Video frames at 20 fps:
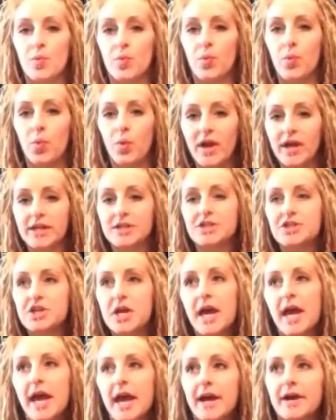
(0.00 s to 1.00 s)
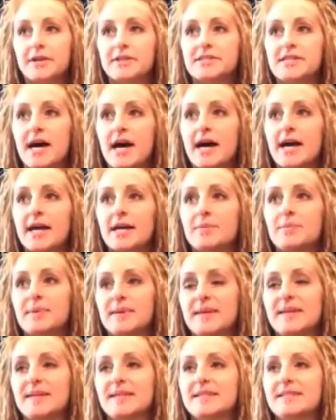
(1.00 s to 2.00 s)
Which hair type
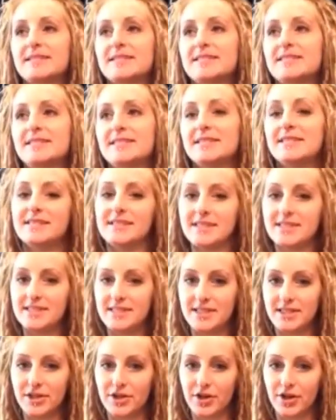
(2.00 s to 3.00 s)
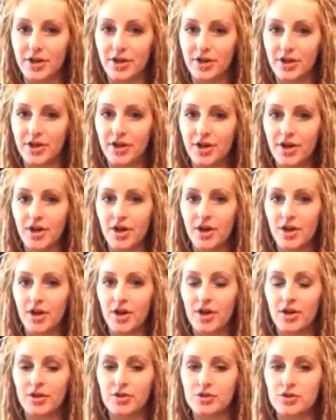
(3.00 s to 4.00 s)
is easier?
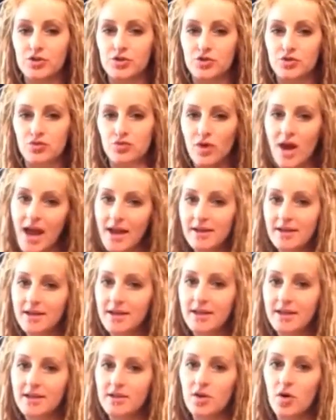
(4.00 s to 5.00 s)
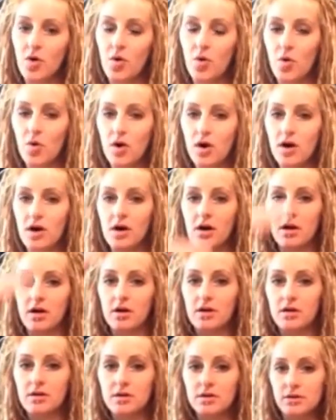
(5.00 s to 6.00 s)
Dreaded
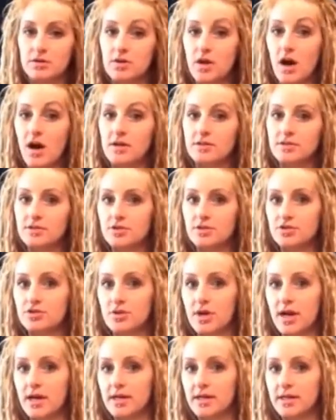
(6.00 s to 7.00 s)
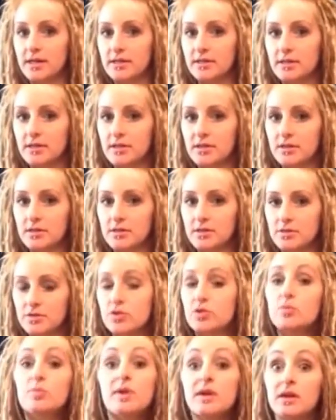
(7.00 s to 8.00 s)
or not dreaded?
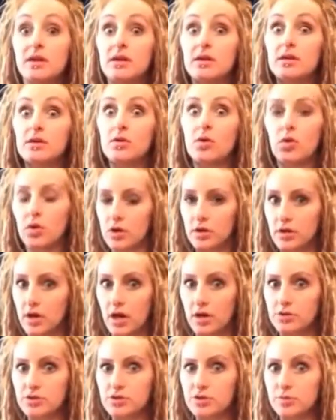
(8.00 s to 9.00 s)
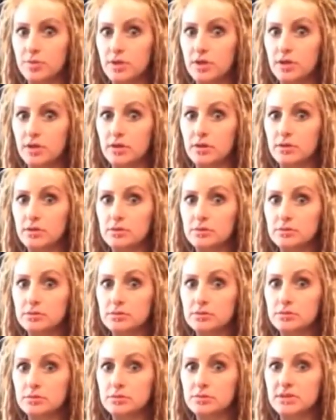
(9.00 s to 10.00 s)
To be or not to be?
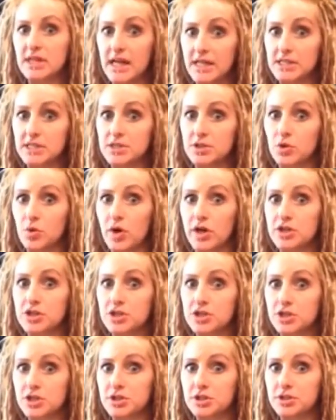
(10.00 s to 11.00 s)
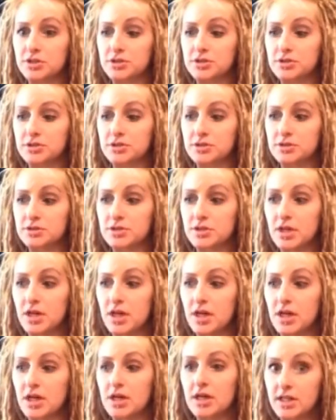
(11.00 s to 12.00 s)
That is the question.
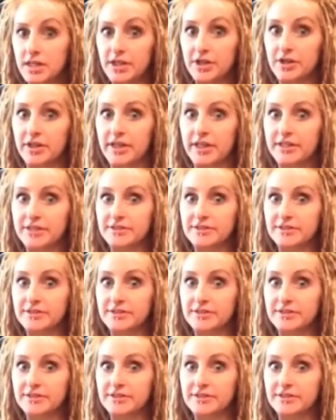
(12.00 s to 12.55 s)
Clearly.